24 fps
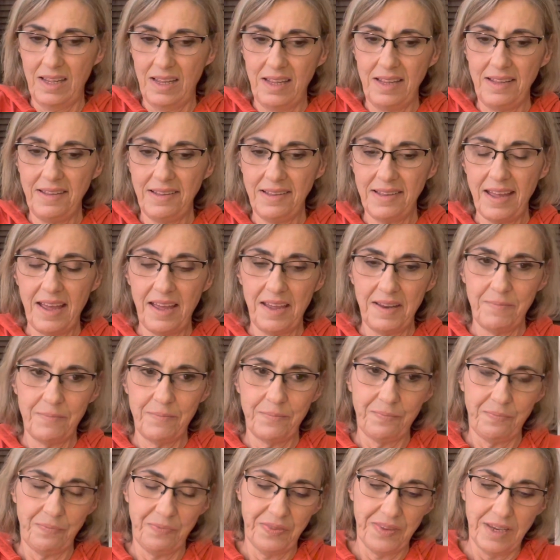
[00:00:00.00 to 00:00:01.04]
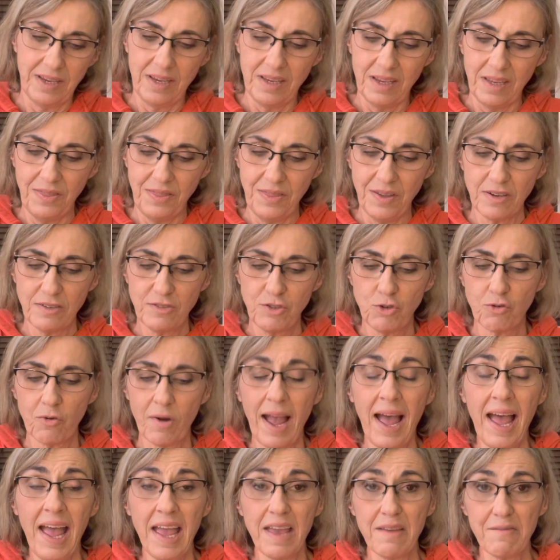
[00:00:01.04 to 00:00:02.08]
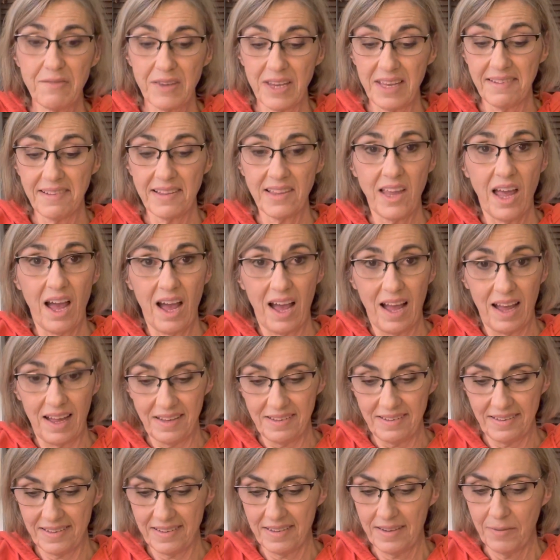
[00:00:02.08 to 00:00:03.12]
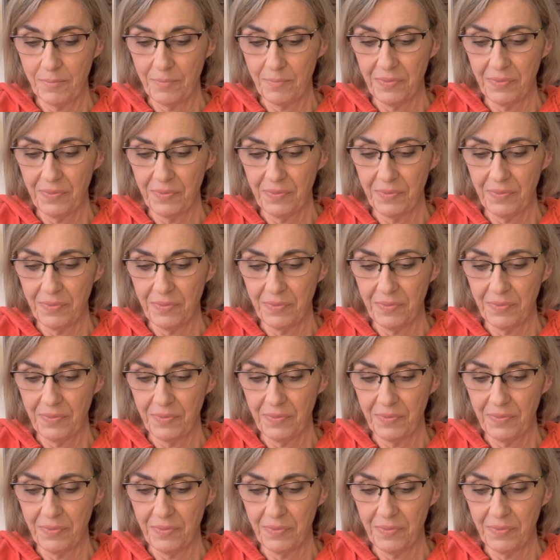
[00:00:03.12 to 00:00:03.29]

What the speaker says: He said, their drive is lost.